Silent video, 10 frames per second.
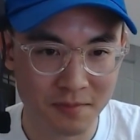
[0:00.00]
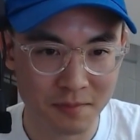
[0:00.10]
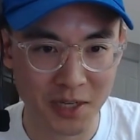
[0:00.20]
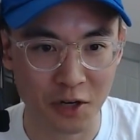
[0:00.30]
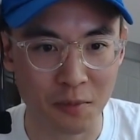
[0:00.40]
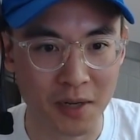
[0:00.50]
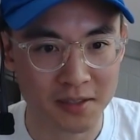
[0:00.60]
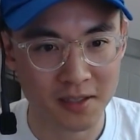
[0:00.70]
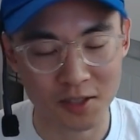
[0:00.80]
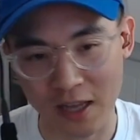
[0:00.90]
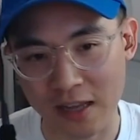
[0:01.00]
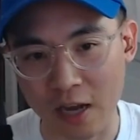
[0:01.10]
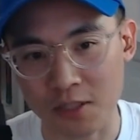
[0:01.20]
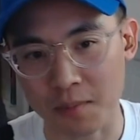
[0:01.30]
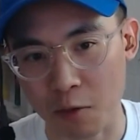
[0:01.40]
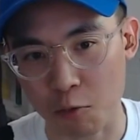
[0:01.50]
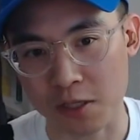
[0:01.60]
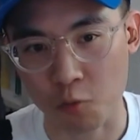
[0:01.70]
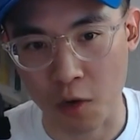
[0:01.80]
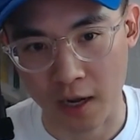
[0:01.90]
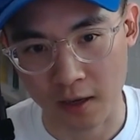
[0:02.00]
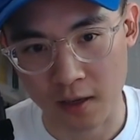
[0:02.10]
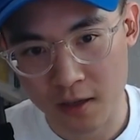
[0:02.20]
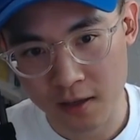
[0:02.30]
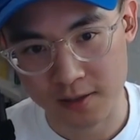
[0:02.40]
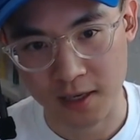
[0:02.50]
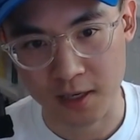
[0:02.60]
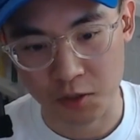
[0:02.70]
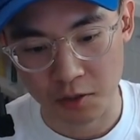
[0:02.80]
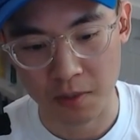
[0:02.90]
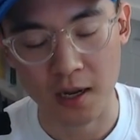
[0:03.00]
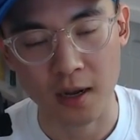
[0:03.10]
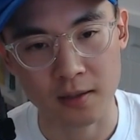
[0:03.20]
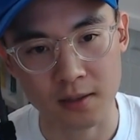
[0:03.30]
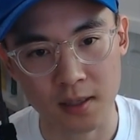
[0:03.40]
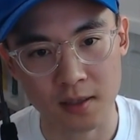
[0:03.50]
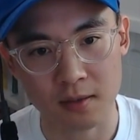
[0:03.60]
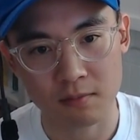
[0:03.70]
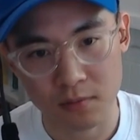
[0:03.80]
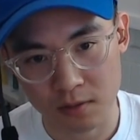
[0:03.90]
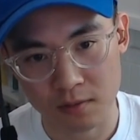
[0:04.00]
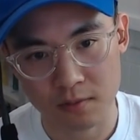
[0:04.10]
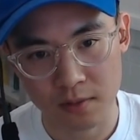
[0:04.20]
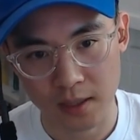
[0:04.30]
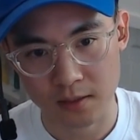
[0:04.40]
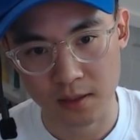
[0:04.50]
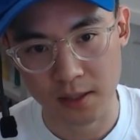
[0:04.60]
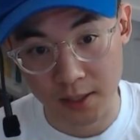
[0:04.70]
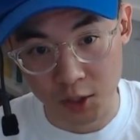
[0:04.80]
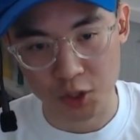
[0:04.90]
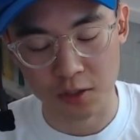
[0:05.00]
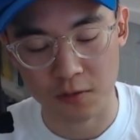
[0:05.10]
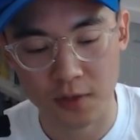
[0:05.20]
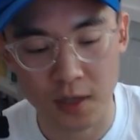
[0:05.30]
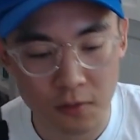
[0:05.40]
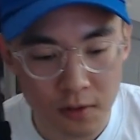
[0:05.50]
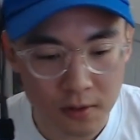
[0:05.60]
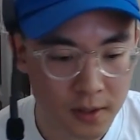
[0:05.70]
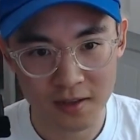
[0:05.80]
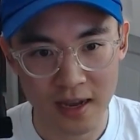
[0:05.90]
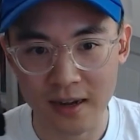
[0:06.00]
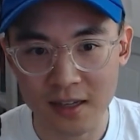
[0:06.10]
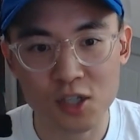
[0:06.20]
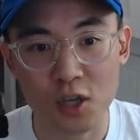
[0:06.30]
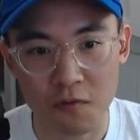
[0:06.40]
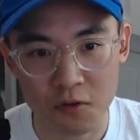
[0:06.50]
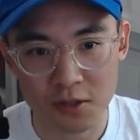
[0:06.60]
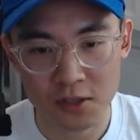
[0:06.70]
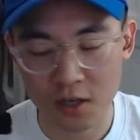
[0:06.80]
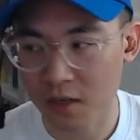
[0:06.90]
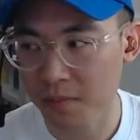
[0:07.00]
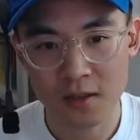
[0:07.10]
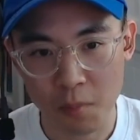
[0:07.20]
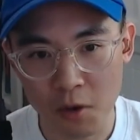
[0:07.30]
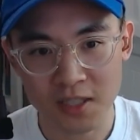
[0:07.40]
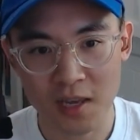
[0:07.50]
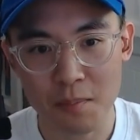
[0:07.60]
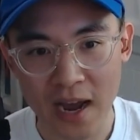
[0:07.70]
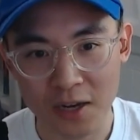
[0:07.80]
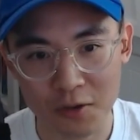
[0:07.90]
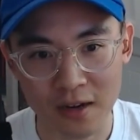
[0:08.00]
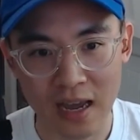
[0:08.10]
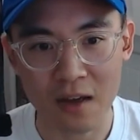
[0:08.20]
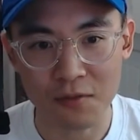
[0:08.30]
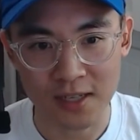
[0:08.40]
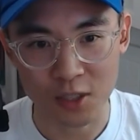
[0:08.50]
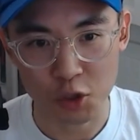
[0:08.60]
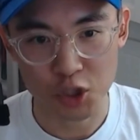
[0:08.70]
beginner mindset. So that was the main reason why I decided to apply as a, like as an engineer for that role. At any software startup, the most impact you can have is that you